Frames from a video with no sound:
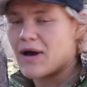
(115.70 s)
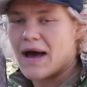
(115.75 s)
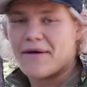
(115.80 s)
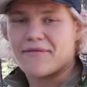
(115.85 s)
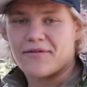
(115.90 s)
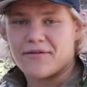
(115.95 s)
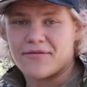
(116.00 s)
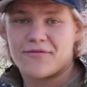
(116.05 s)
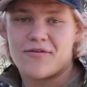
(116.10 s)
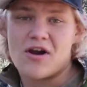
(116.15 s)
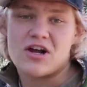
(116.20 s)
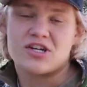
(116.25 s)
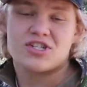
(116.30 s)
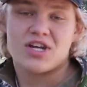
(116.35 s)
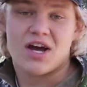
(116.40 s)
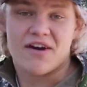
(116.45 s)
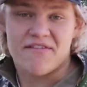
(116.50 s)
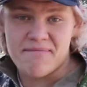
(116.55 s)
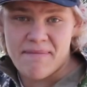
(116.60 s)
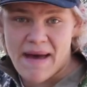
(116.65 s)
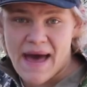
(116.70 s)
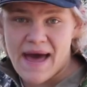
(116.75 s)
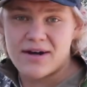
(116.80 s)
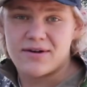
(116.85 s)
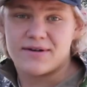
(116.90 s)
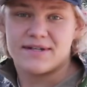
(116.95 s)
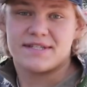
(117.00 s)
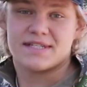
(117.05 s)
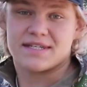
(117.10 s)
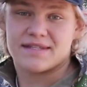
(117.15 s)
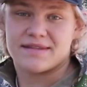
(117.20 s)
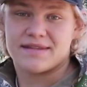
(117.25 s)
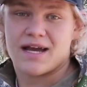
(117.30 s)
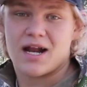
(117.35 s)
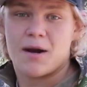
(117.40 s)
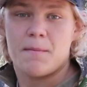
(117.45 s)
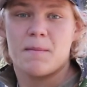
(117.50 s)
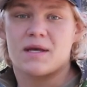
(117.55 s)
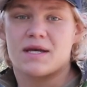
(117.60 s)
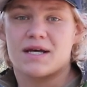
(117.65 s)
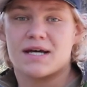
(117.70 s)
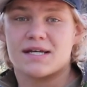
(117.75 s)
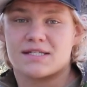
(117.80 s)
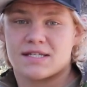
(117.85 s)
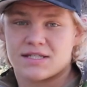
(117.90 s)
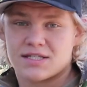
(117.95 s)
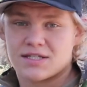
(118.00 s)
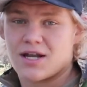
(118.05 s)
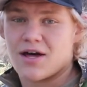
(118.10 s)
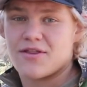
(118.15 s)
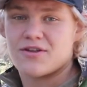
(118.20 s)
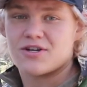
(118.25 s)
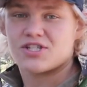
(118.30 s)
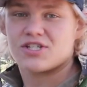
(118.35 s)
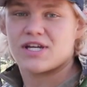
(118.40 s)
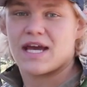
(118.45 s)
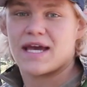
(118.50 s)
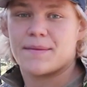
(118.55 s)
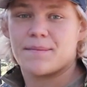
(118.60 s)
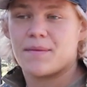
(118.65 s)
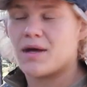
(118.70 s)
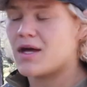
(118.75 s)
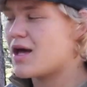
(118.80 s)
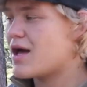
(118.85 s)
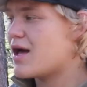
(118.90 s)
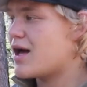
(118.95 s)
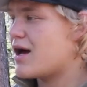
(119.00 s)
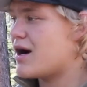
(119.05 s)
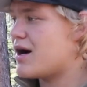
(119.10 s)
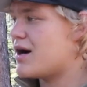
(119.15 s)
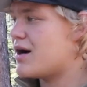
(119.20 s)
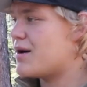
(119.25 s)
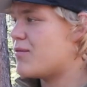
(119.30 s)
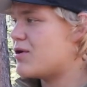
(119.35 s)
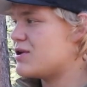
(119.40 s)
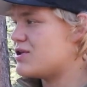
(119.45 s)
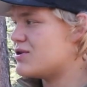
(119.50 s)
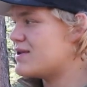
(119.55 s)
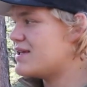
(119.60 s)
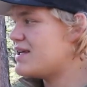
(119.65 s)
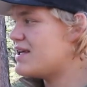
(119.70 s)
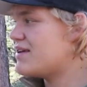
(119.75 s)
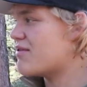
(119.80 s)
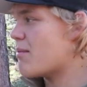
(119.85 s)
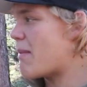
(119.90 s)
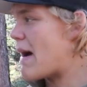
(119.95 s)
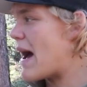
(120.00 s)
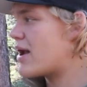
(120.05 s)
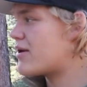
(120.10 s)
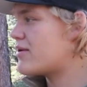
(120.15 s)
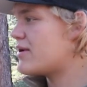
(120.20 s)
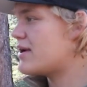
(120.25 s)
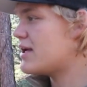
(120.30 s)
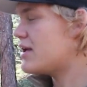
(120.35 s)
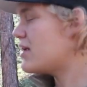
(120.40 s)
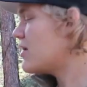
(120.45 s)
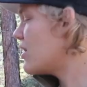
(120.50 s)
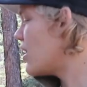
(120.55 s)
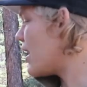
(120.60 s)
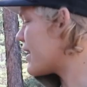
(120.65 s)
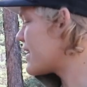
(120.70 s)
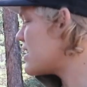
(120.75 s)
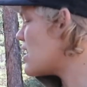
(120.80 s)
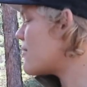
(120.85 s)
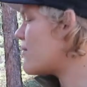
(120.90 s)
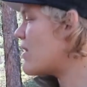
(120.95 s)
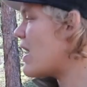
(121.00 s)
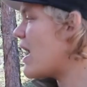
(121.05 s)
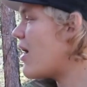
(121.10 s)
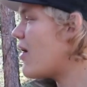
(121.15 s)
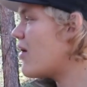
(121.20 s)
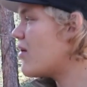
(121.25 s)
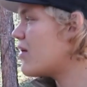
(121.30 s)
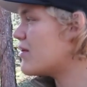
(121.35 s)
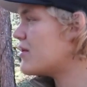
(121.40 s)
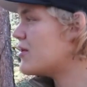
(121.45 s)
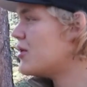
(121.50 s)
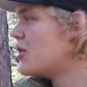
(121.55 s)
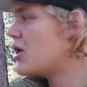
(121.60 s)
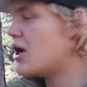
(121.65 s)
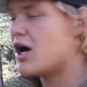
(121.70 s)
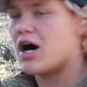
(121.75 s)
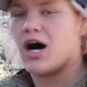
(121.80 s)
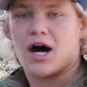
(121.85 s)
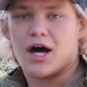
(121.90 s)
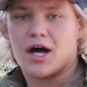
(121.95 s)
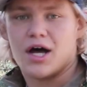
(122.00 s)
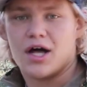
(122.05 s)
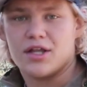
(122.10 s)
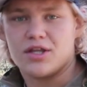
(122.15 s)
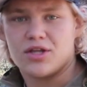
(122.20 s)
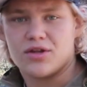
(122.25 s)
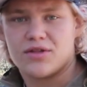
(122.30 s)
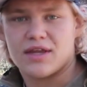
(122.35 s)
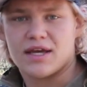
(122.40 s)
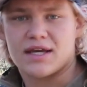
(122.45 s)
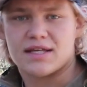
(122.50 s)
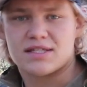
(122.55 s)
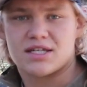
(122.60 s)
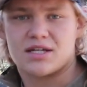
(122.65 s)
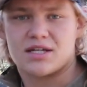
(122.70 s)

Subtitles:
have a fresh set of batteries in there because it's another shame when you leave a camera out and you think it's